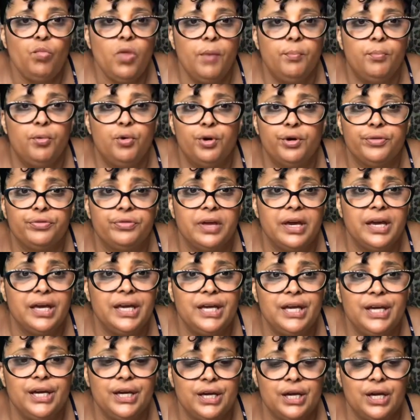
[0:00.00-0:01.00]
poor thing,
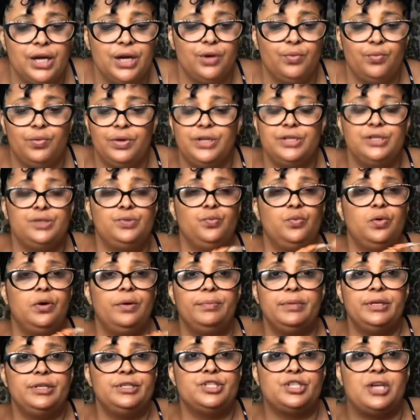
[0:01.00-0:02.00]
he in here with his
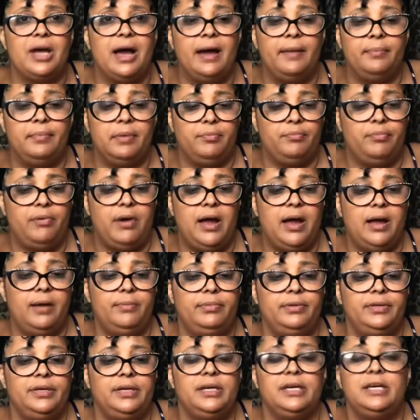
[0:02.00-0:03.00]
woman shopping
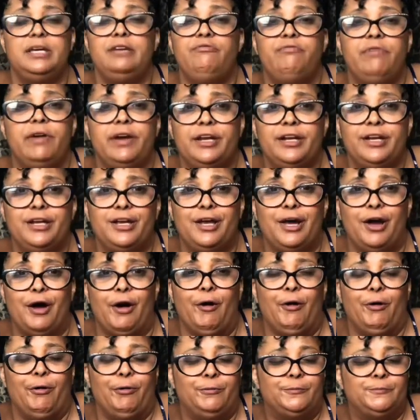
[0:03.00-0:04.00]
probably, and he ready to
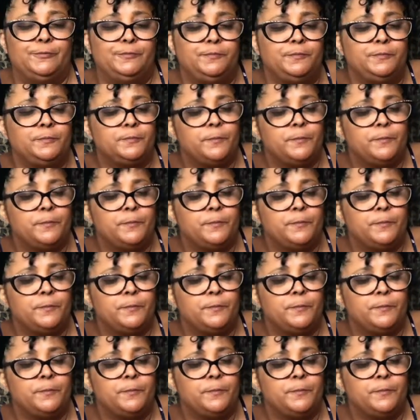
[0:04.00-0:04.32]
go.